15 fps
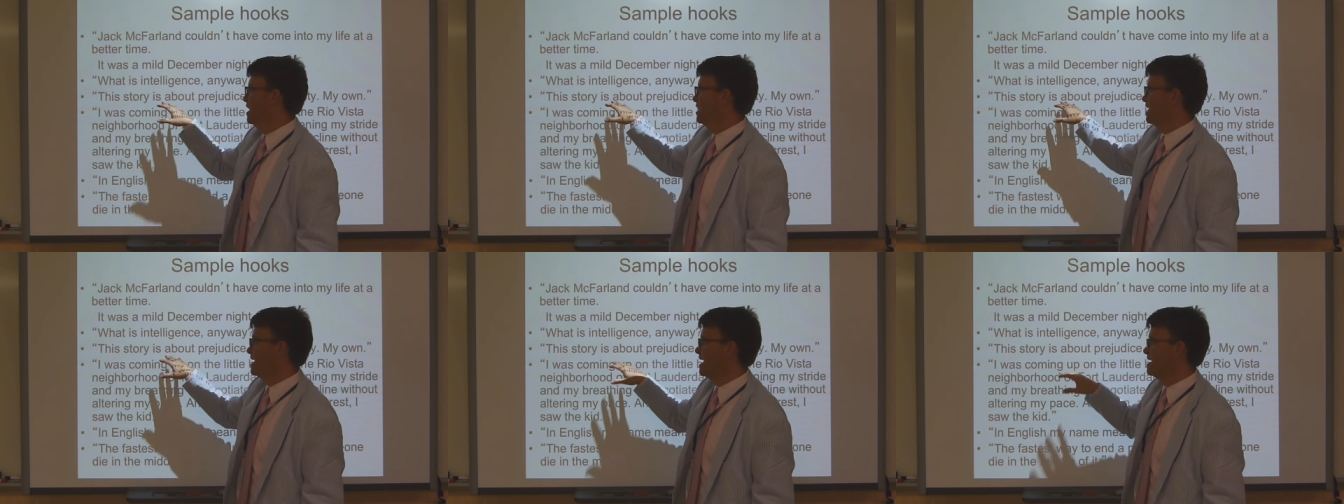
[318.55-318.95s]

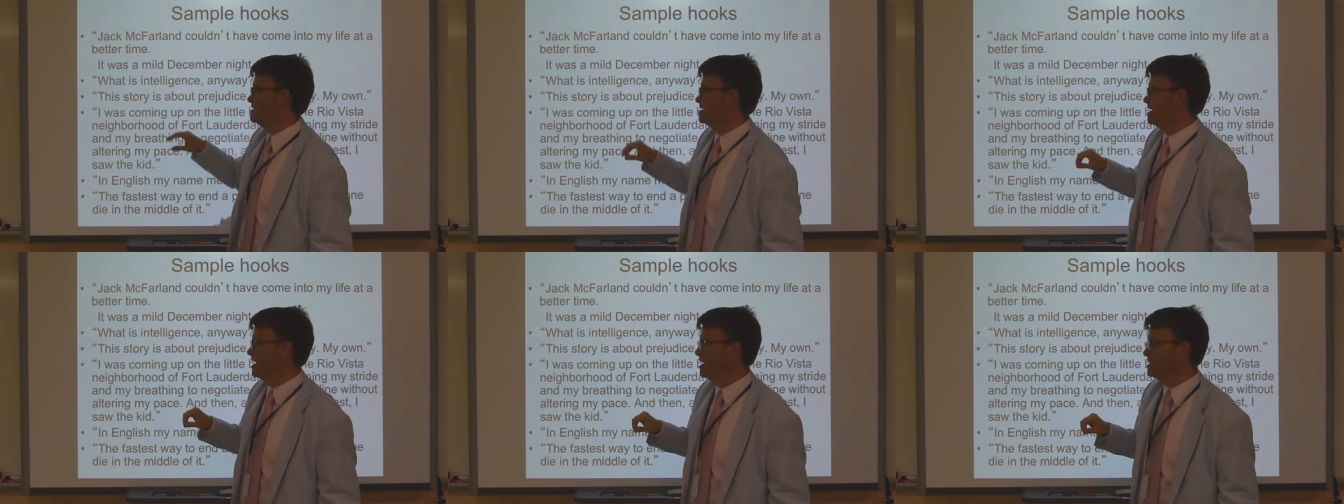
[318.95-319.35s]
like
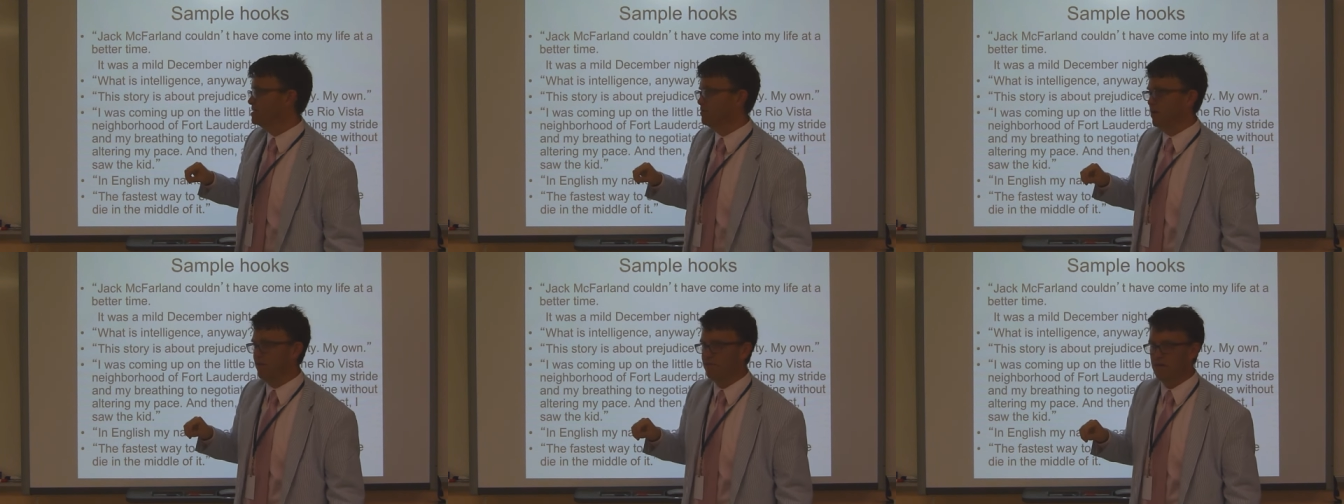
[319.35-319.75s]
Isaac
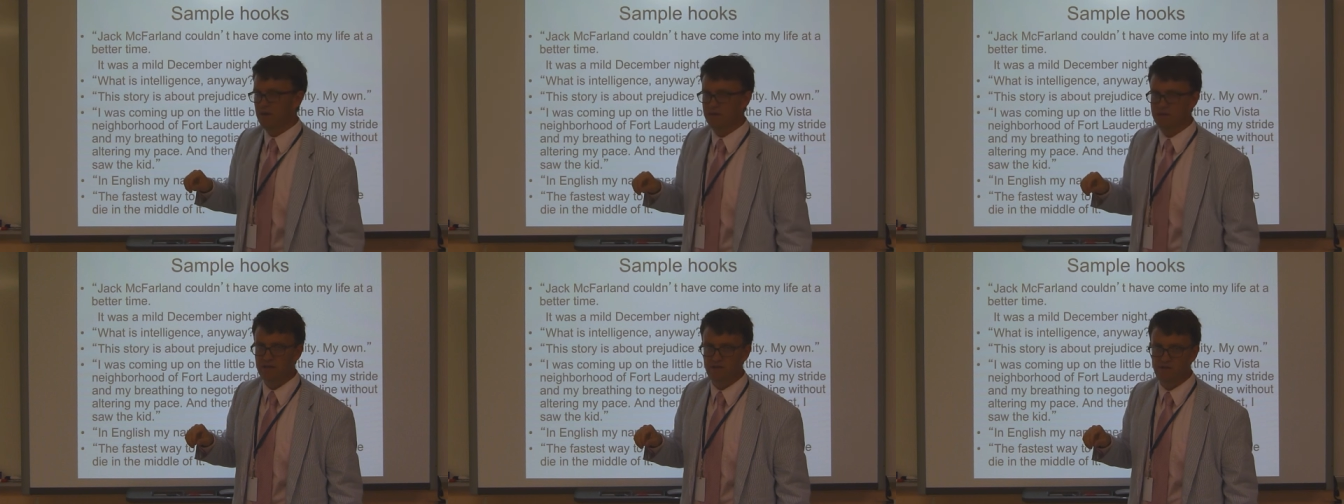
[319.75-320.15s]
Asimov
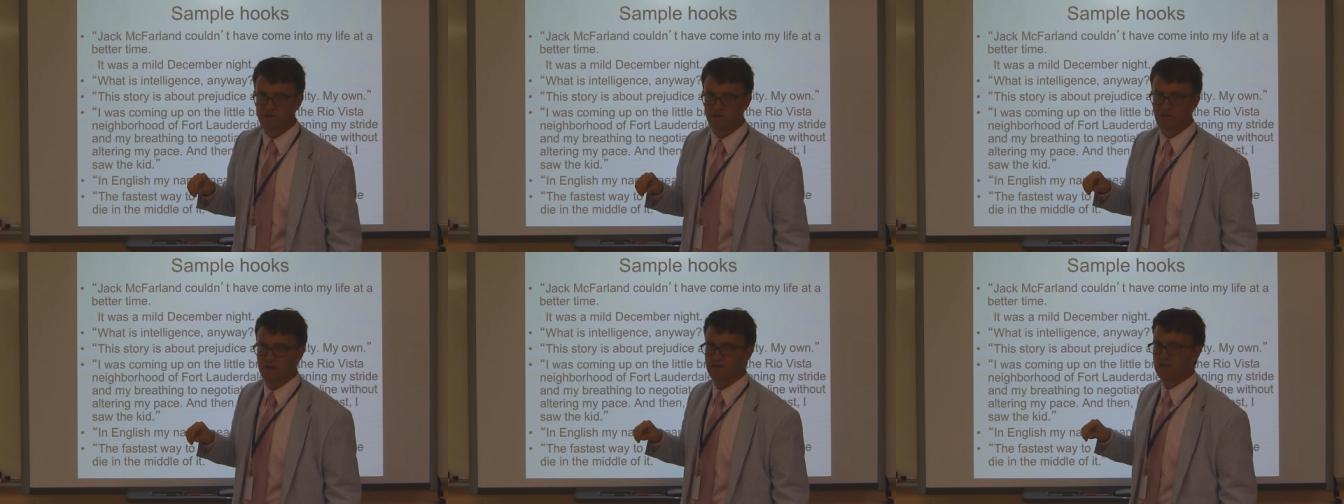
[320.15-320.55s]
does in
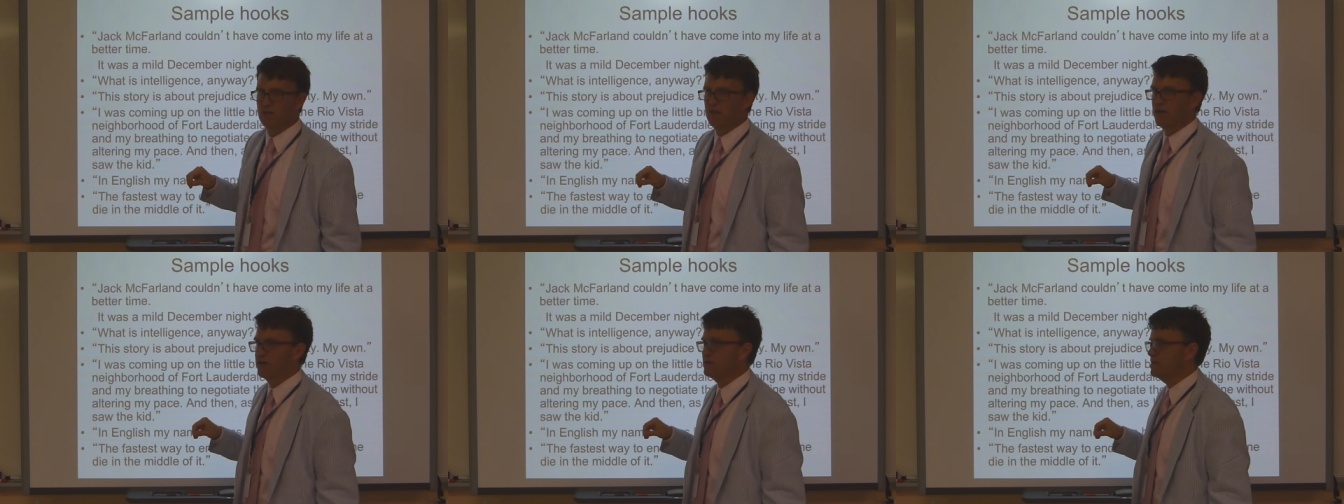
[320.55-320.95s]
his very
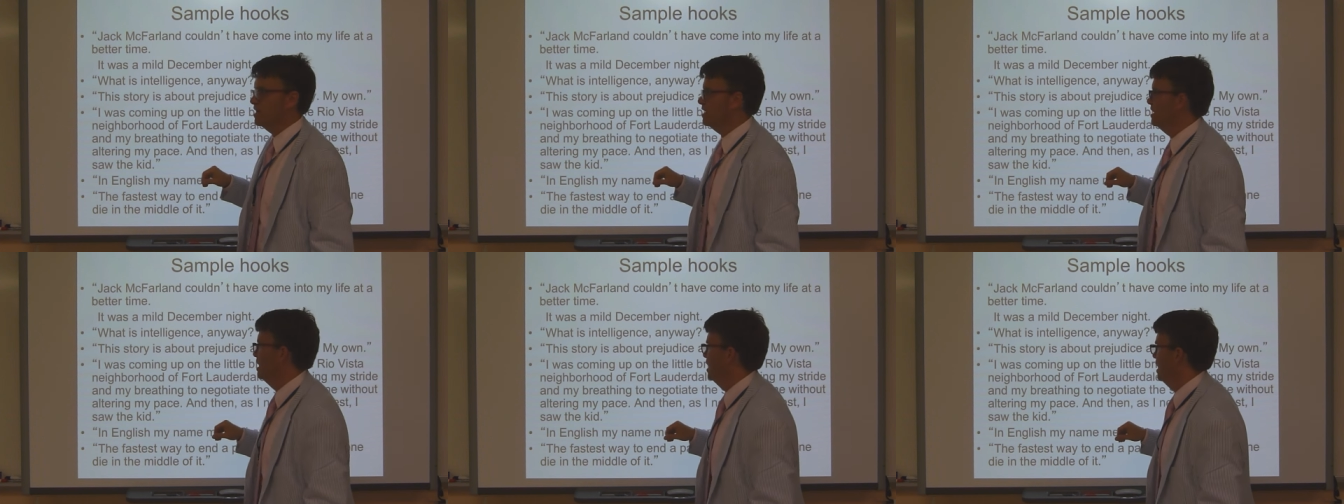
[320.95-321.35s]
short
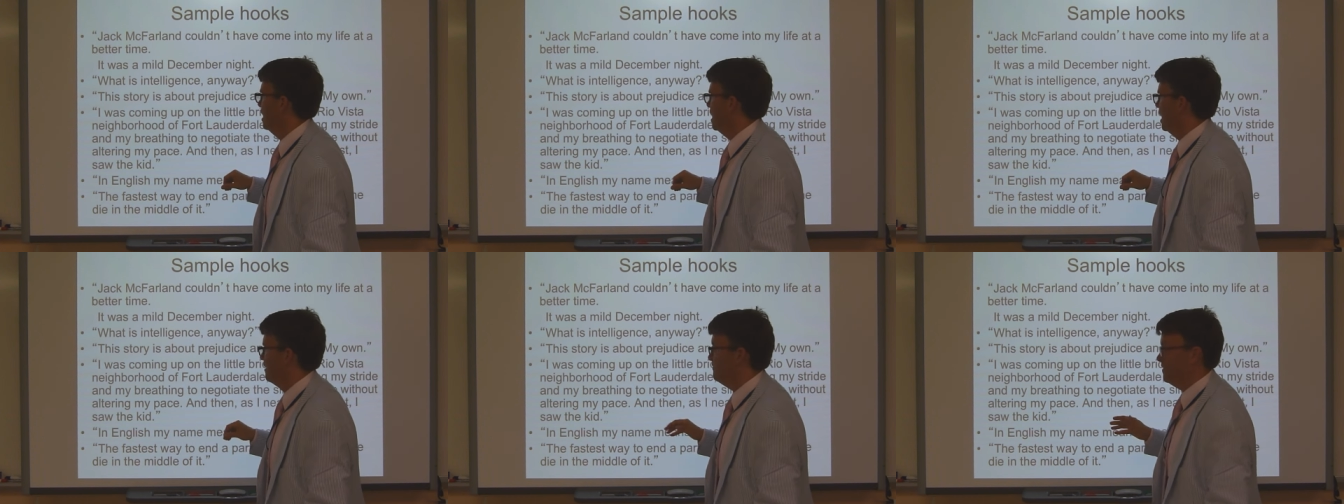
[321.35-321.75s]
essay,
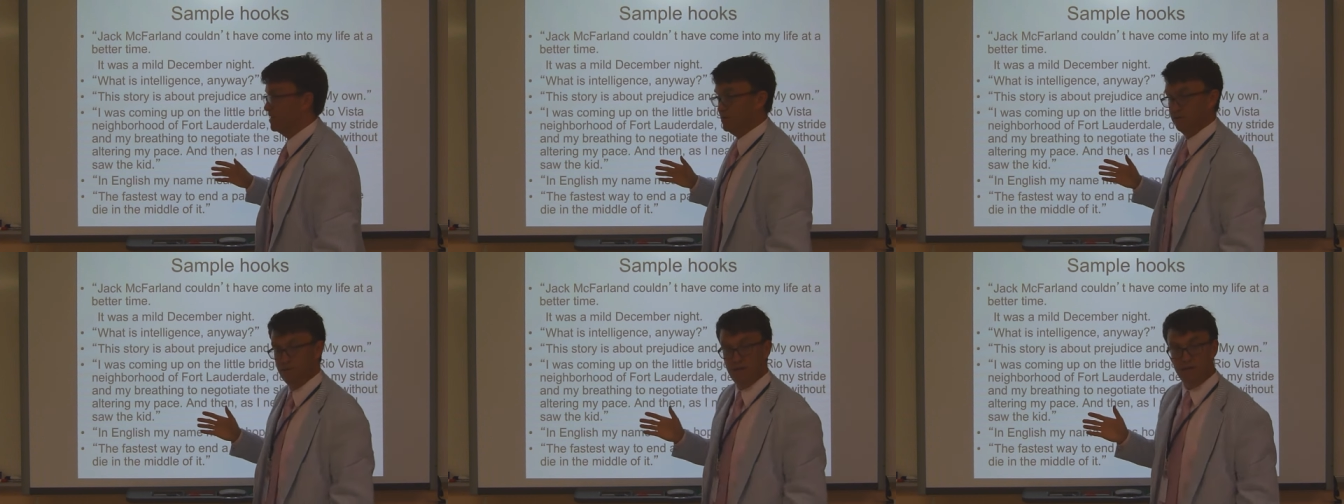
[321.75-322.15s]

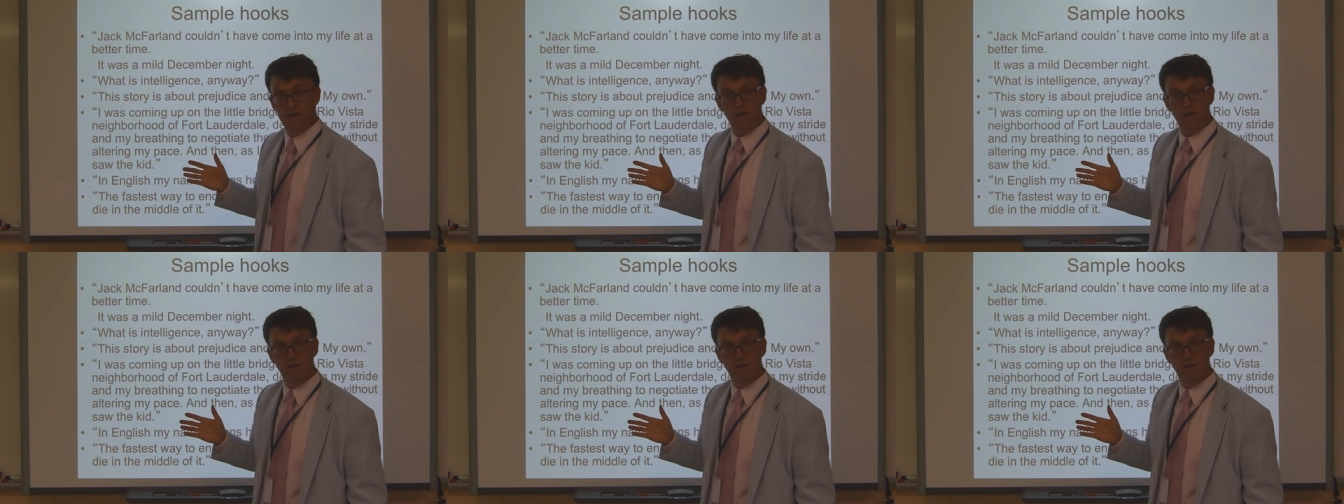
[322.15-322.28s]
that's